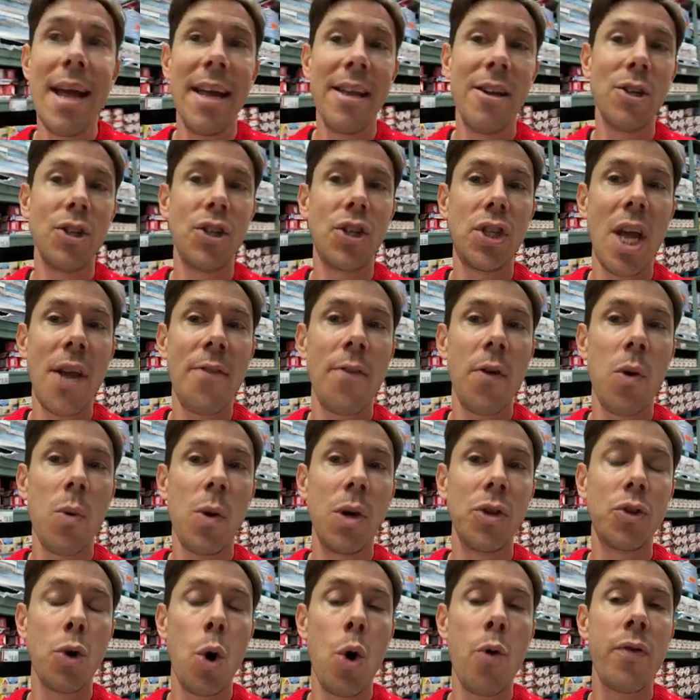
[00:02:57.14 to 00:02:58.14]
Your savory
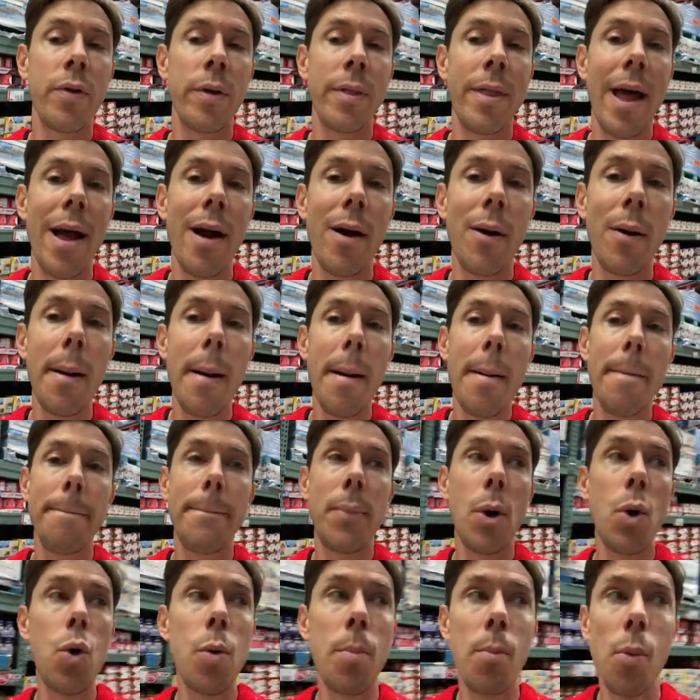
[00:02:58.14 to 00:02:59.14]
one's over there.
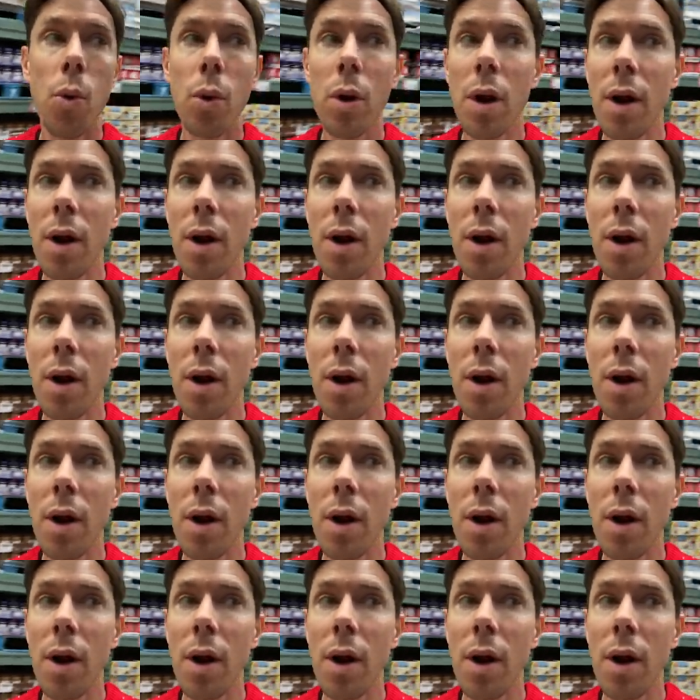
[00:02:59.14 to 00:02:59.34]
Boom, we're